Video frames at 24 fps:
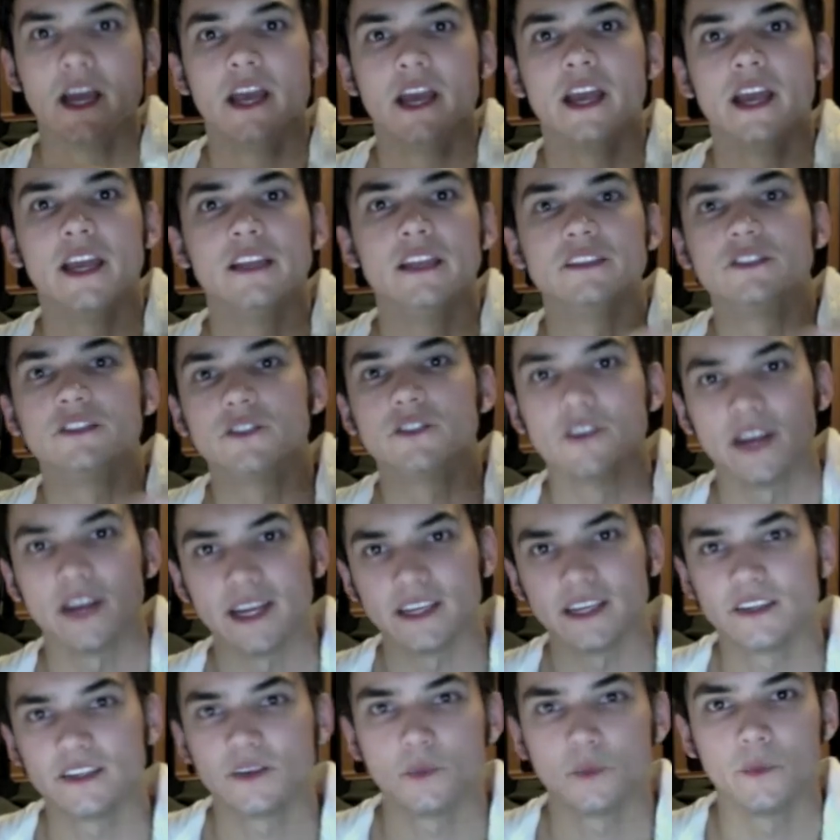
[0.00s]
is
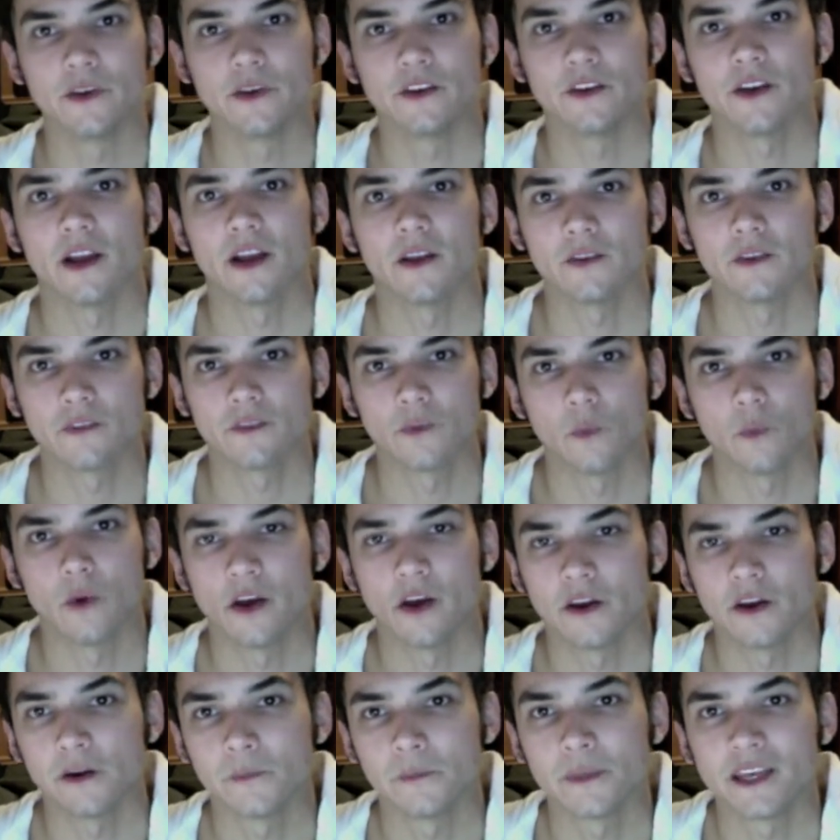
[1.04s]
great when you're out on the
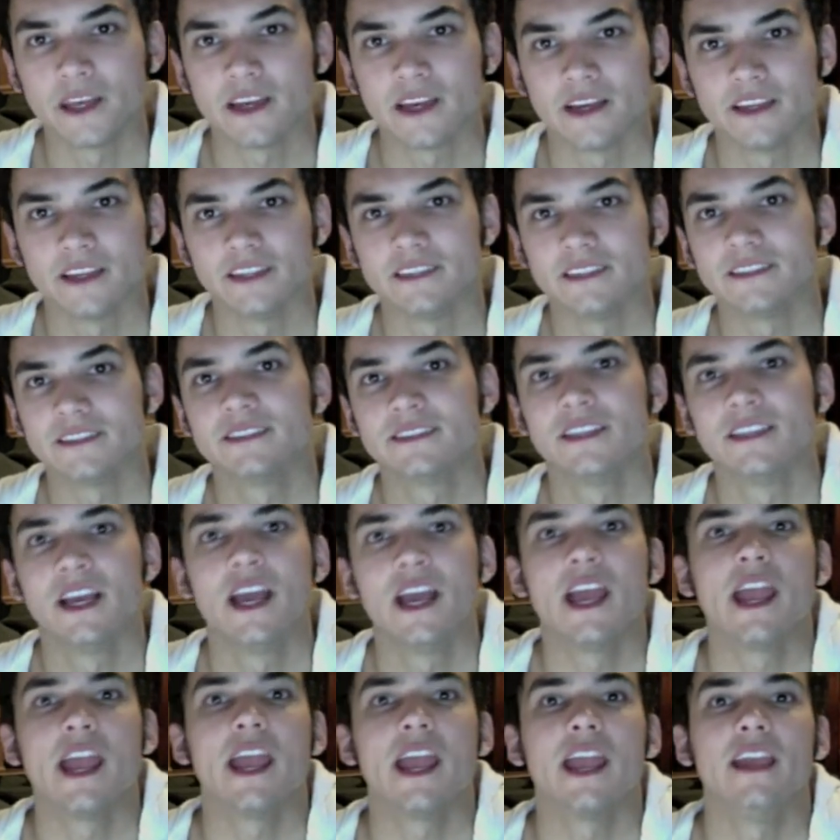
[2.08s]
water because
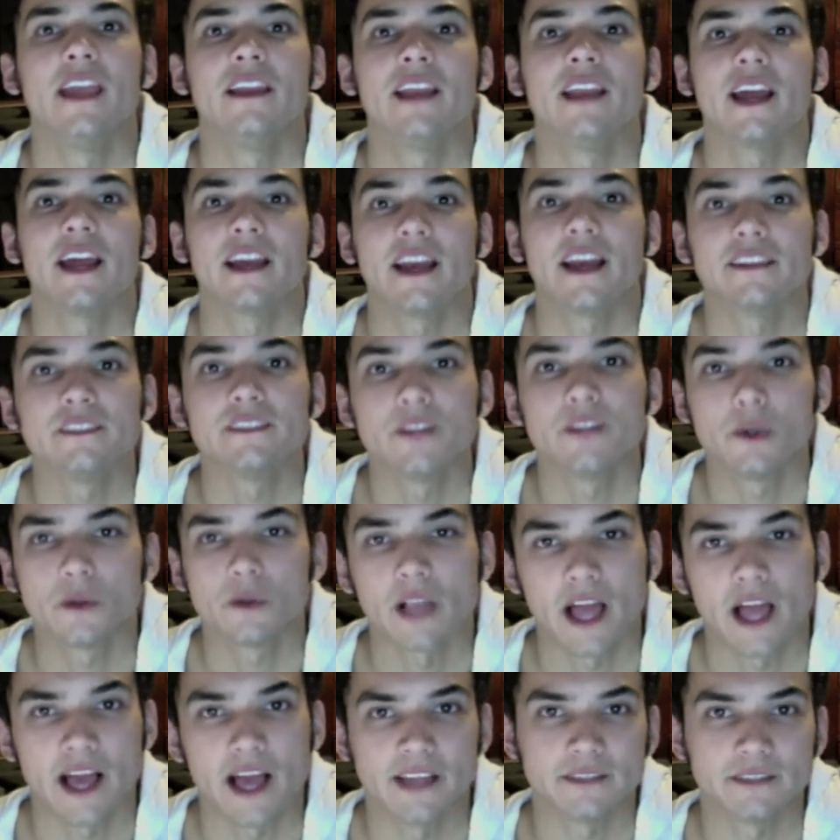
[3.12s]
it has no
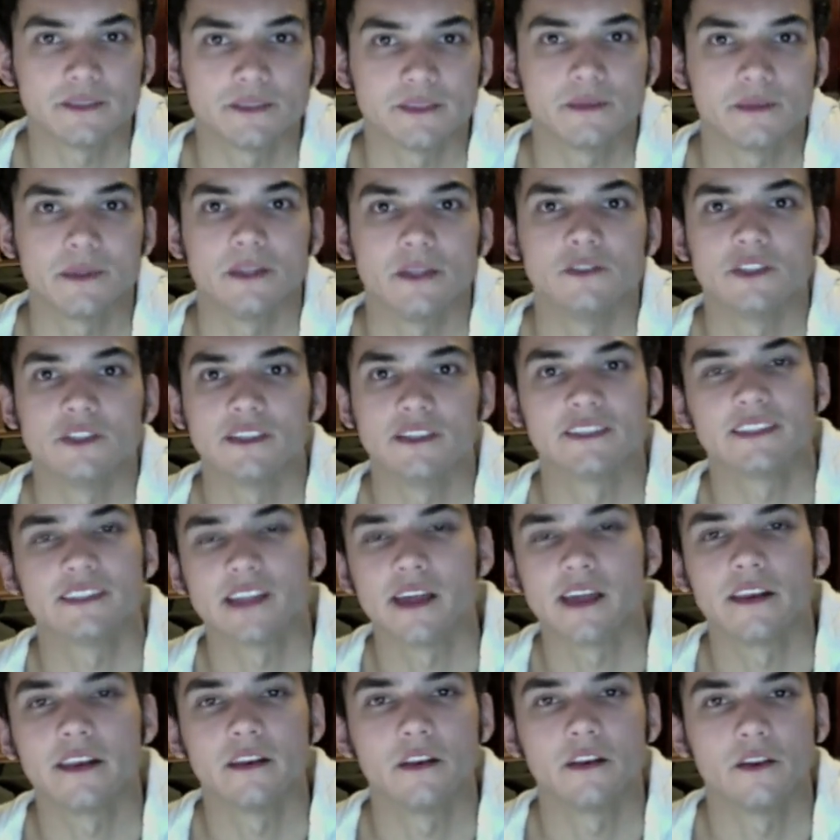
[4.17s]
clasp. You just
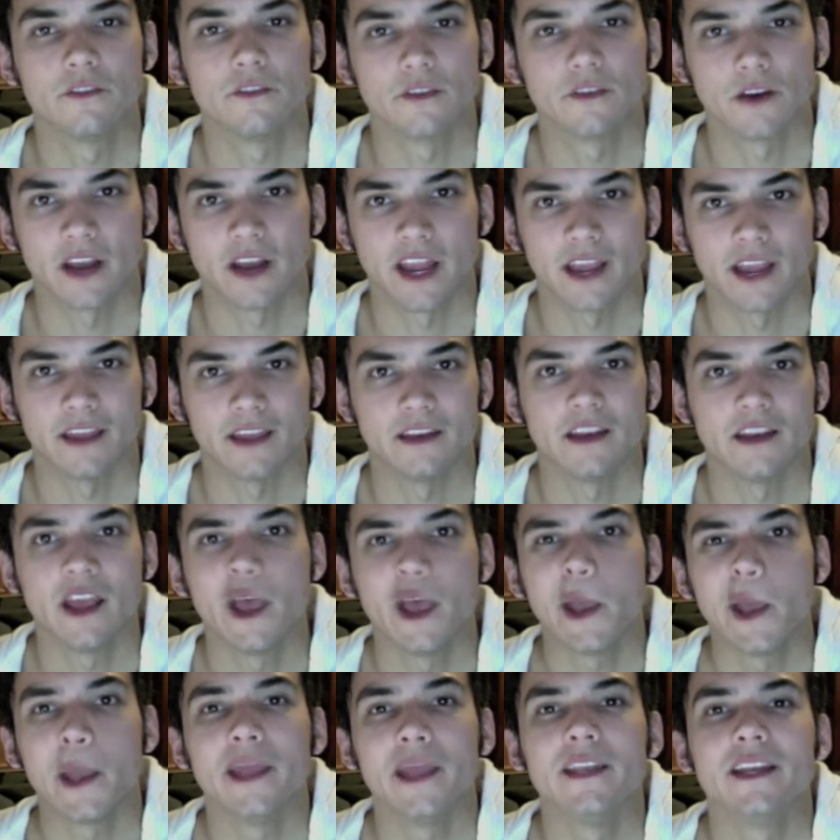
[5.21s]
slide it over your hand.
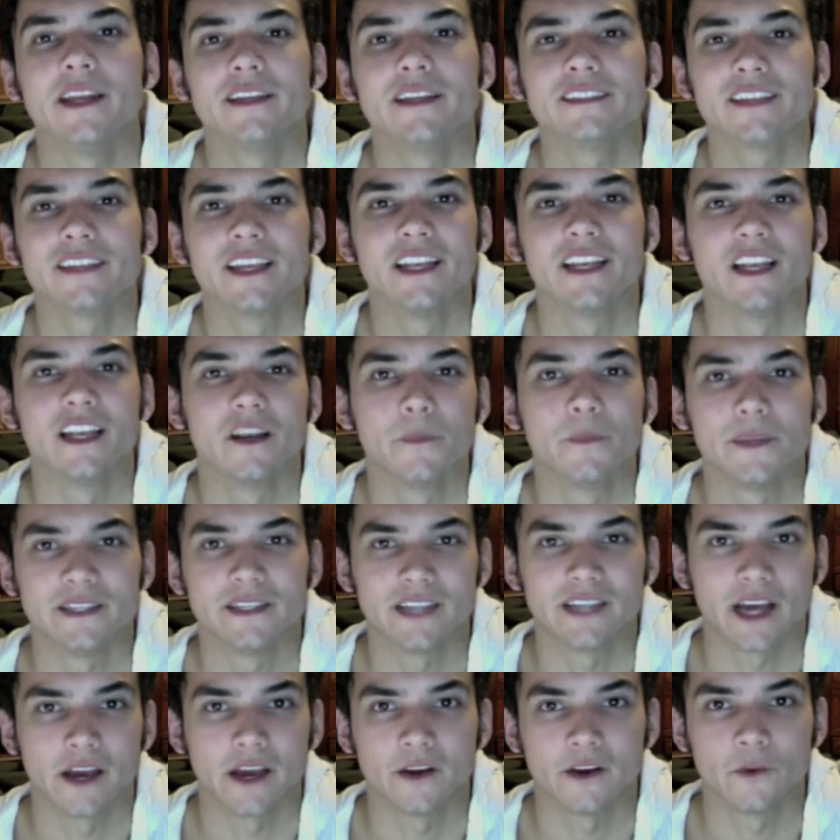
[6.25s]
It does get a little bit
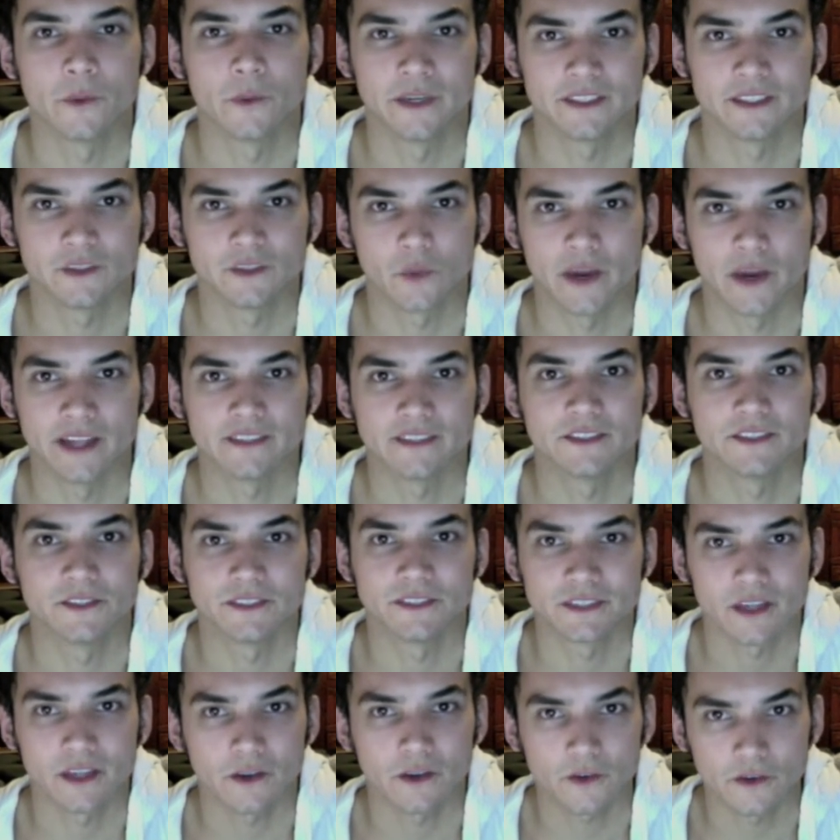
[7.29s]
tighter when it's wet, so
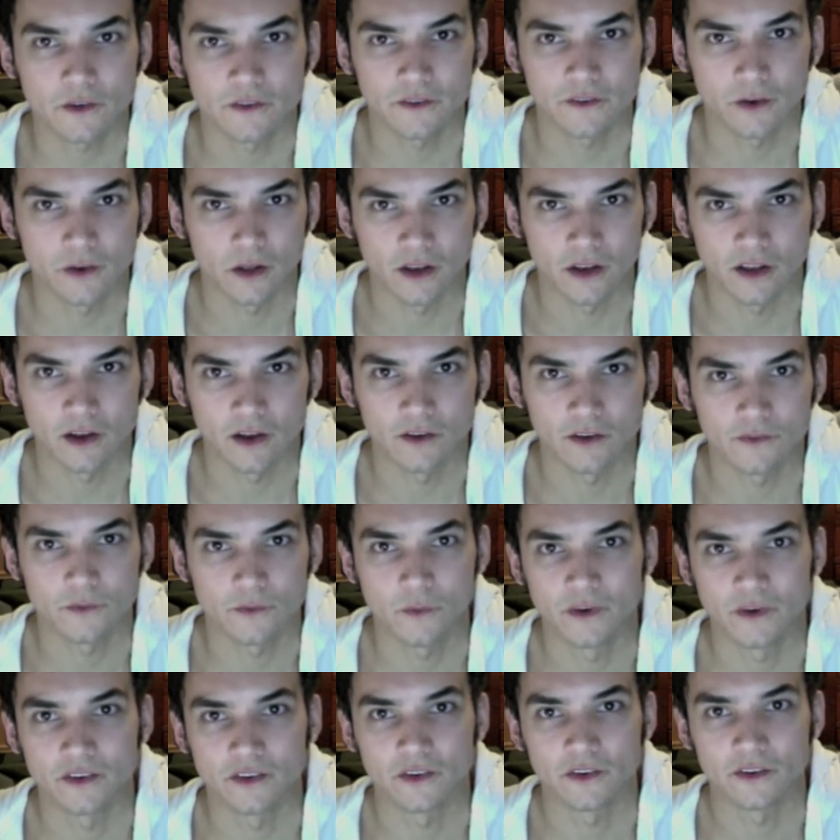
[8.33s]
it's not going to fall off
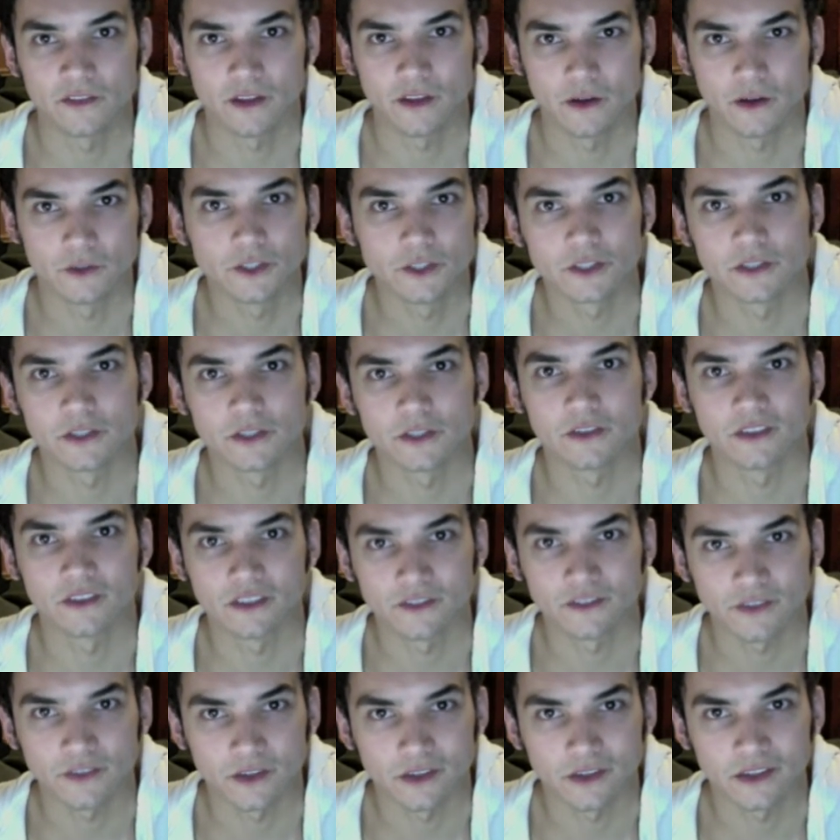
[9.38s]
when you're in the ocean or
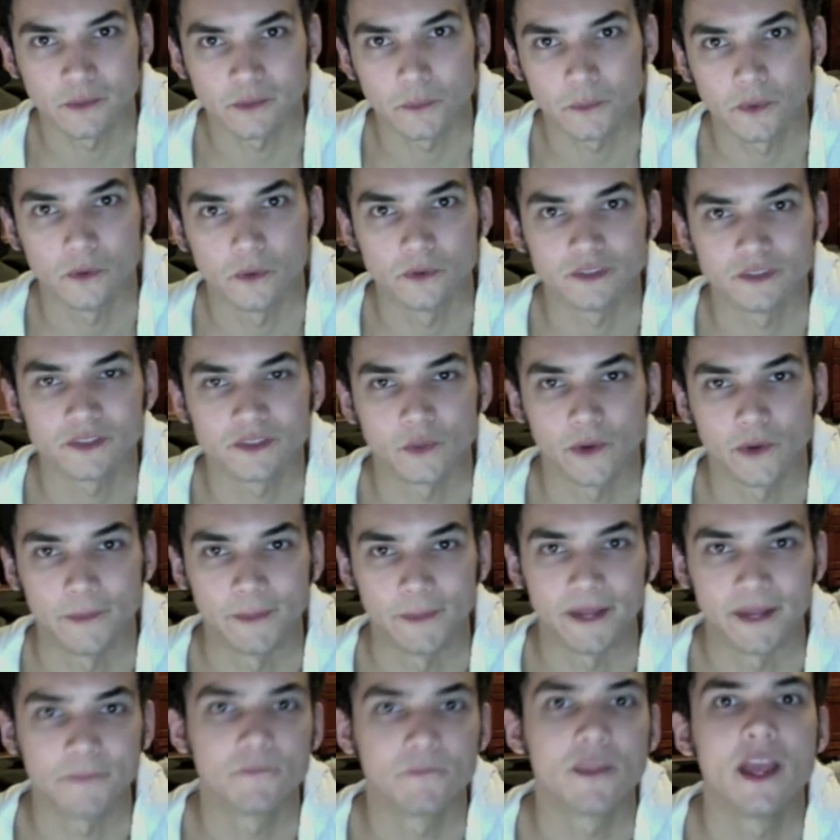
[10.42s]
if you're in a pool
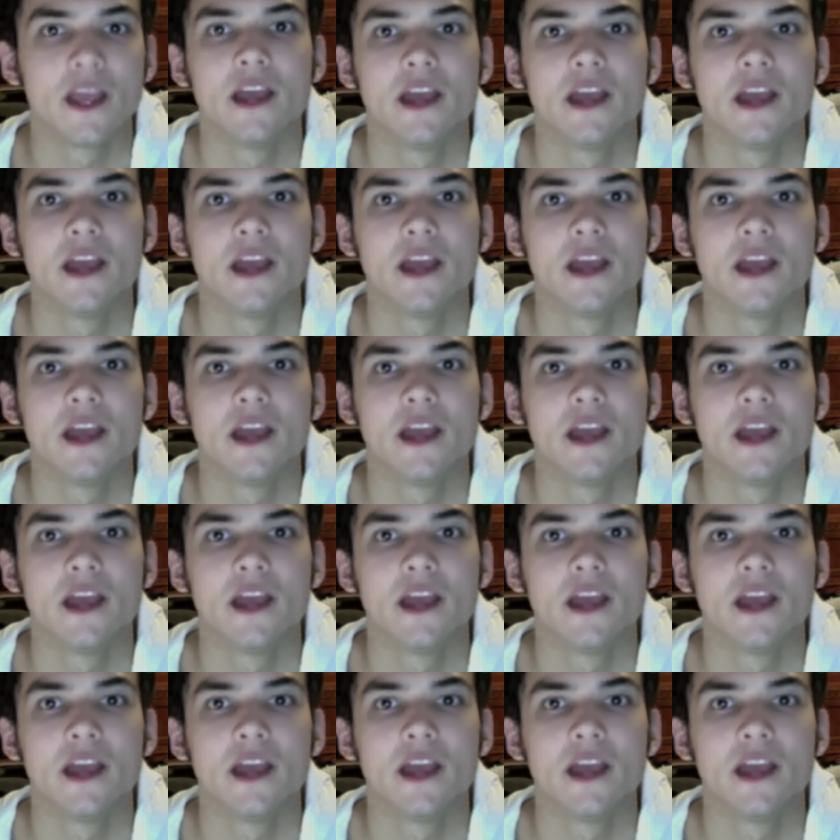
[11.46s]
swimming.